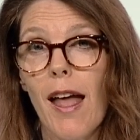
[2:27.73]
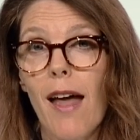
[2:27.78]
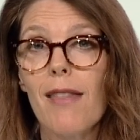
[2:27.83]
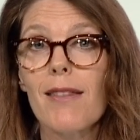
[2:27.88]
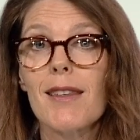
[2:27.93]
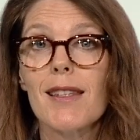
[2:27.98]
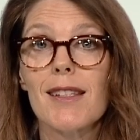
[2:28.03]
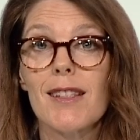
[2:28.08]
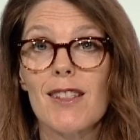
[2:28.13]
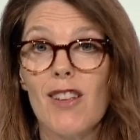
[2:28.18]

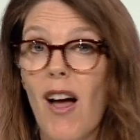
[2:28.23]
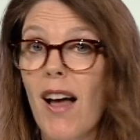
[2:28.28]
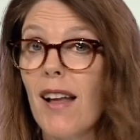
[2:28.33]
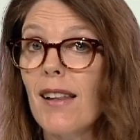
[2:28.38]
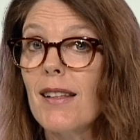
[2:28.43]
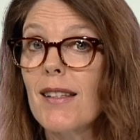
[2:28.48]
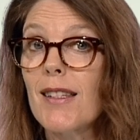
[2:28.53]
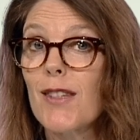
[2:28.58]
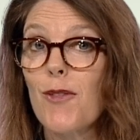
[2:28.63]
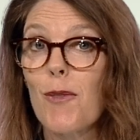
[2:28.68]
out the
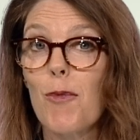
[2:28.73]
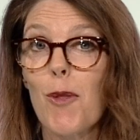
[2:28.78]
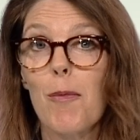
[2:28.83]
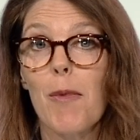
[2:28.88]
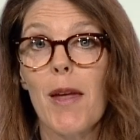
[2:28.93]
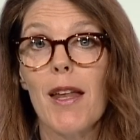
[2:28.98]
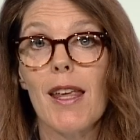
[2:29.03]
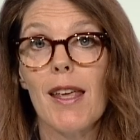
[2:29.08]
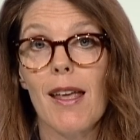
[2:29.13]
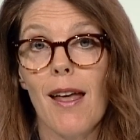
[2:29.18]
silence from the
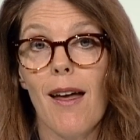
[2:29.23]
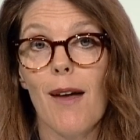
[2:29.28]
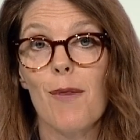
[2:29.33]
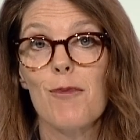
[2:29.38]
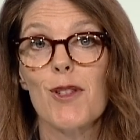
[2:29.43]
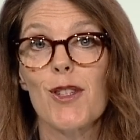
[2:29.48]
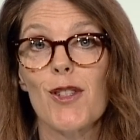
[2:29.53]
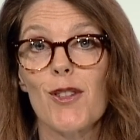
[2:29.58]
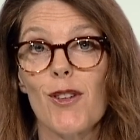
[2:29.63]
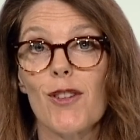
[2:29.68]
many CAM
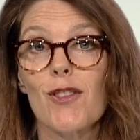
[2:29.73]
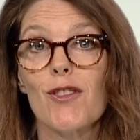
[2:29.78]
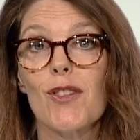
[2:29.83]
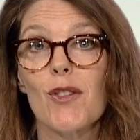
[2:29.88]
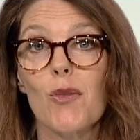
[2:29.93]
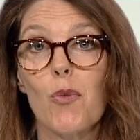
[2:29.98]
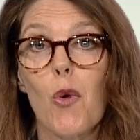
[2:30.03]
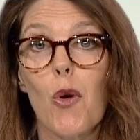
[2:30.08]
researchers